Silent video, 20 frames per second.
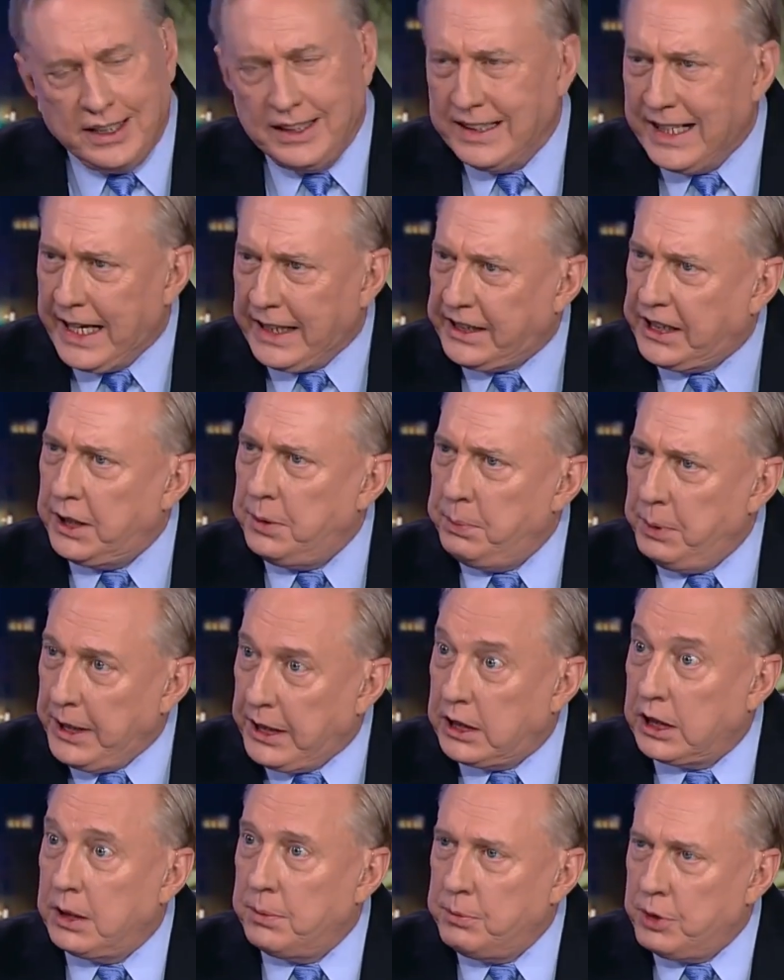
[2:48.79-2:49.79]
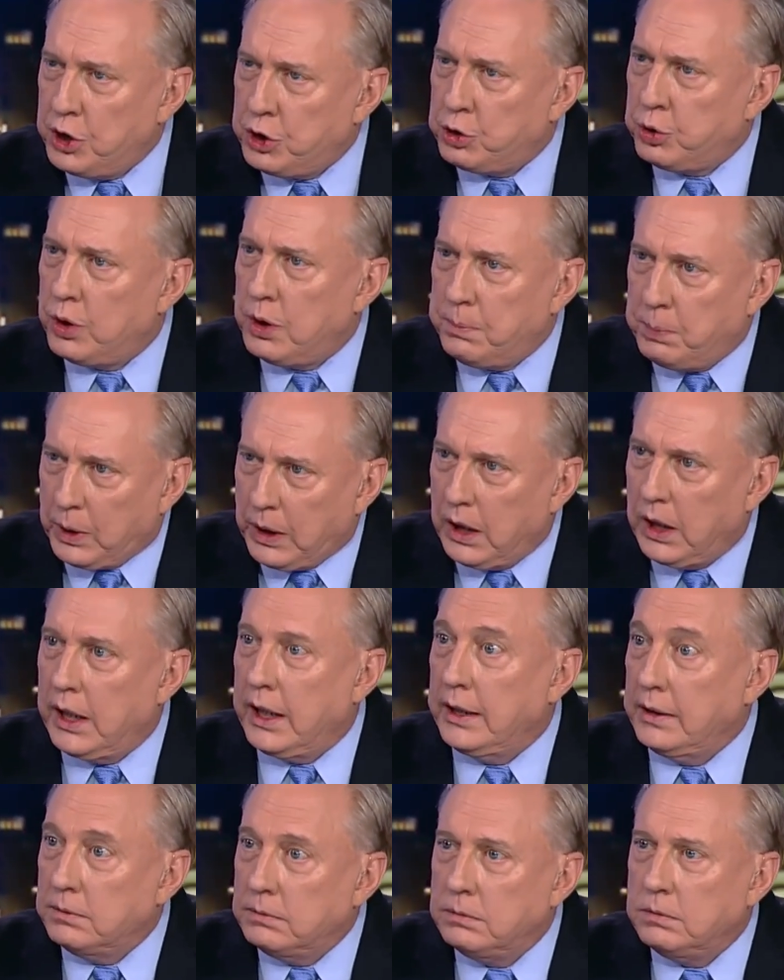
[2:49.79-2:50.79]
That can become the Trump
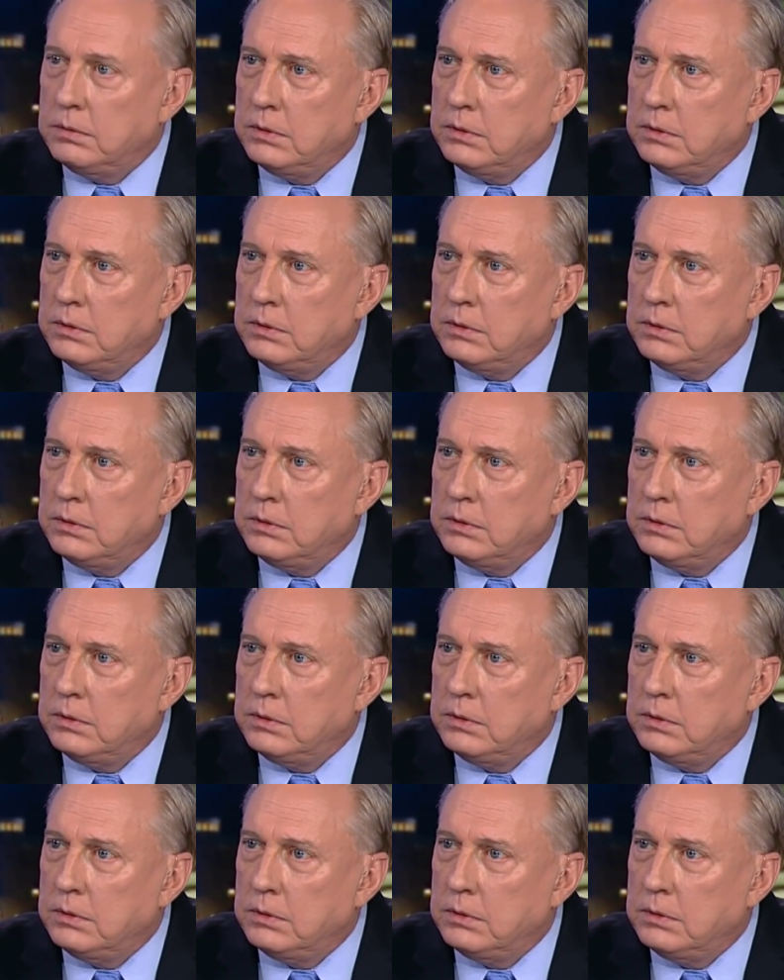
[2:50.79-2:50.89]
line.